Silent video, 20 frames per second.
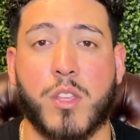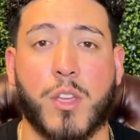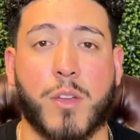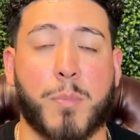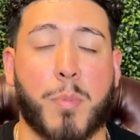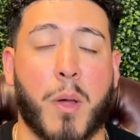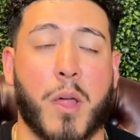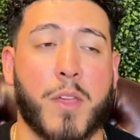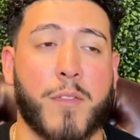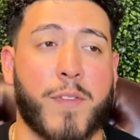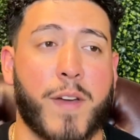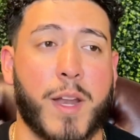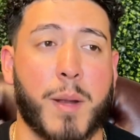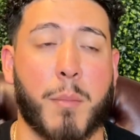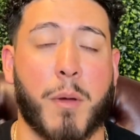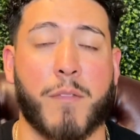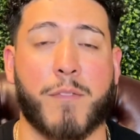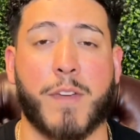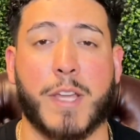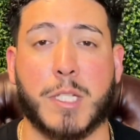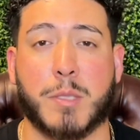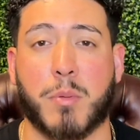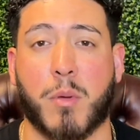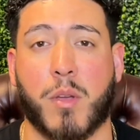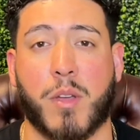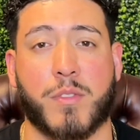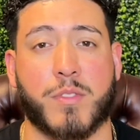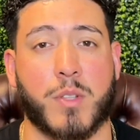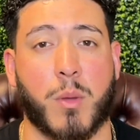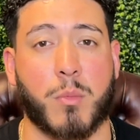You can probably find them on
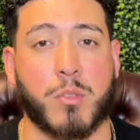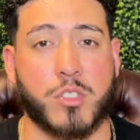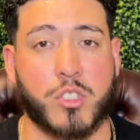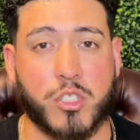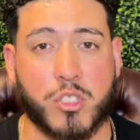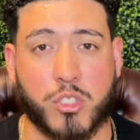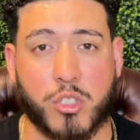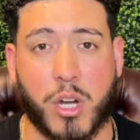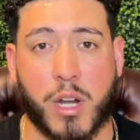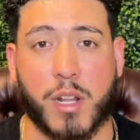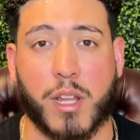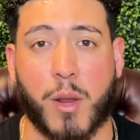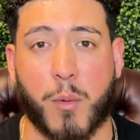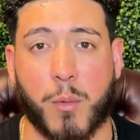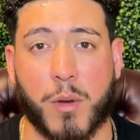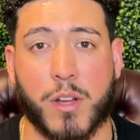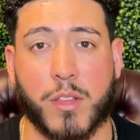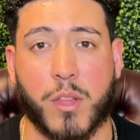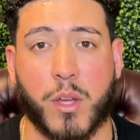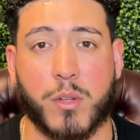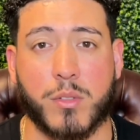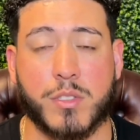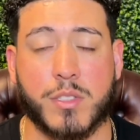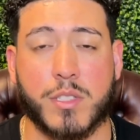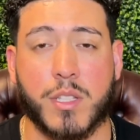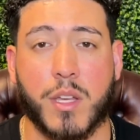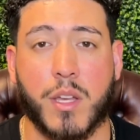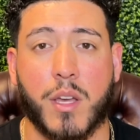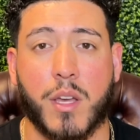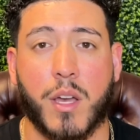Facebook if someone's just trying to get rid of those.